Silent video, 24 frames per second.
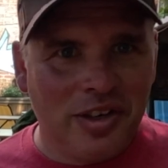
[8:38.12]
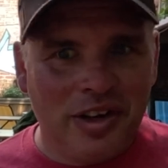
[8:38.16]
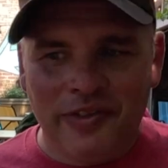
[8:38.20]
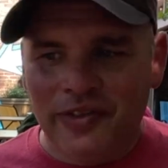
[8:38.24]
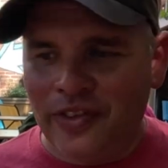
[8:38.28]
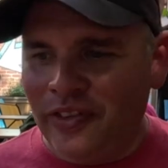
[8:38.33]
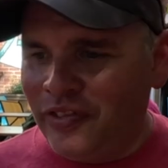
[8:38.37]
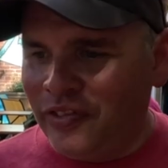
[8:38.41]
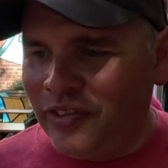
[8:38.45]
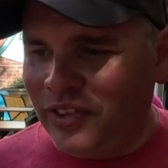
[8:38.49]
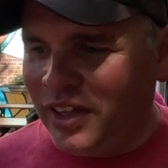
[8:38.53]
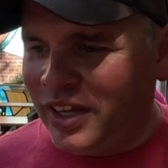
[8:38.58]
of
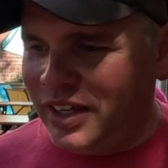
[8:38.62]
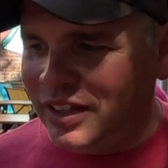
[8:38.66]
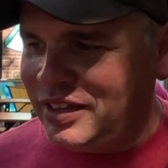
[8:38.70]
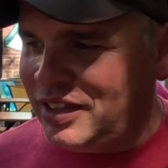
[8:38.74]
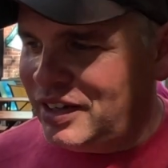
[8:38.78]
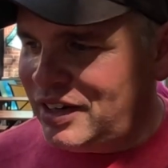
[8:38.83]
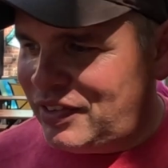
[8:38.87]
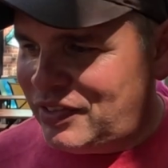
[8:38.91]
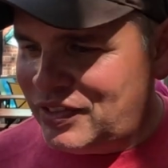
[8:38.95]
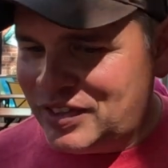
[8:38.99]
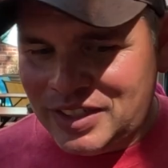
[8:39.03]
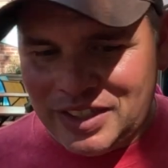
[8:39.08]
a flight
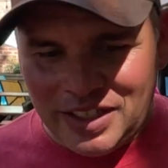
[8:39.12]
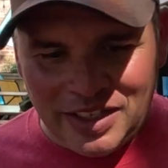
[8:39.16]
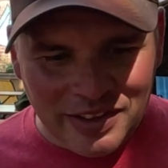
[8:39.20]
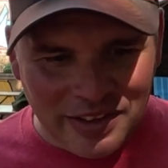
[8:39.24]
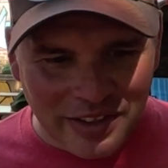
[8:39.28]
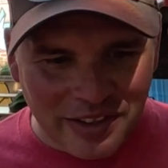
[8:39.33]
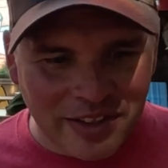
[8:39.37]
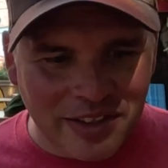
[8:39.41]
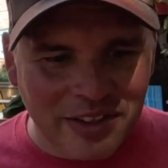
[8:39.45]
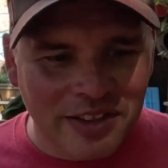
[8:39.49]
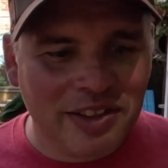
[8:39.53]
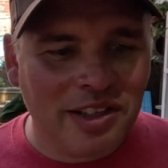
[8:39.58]
that I've seen.
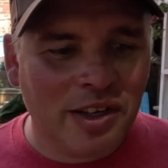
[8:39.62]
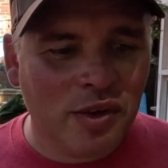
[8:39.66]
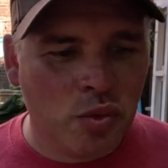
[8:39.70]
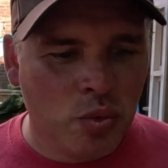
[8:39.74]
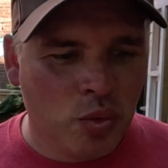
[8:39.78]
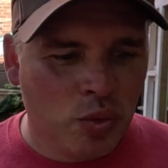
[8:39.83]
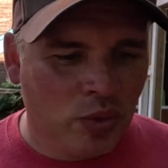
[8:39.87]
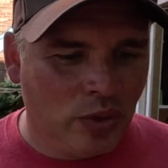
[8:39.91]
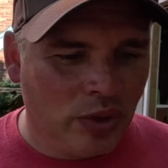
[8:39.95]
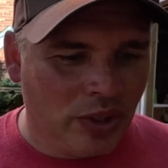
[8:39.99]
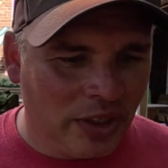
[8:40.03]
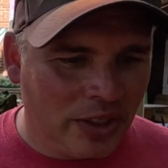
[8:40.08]
This is like
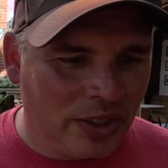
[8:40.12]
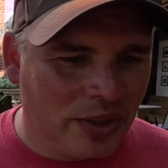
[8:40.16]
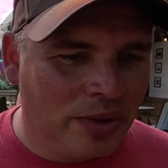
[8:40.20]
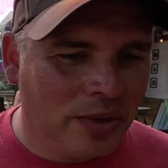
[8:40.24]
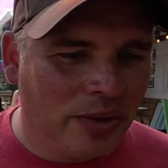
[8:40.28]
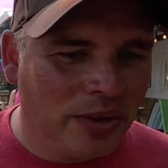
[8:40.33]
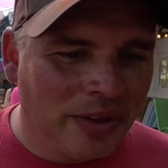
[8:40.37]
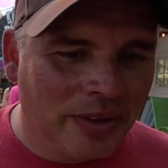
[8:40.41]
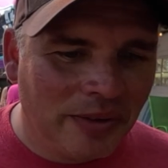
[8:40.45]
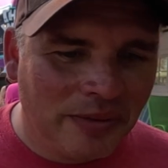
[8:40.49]
really cool.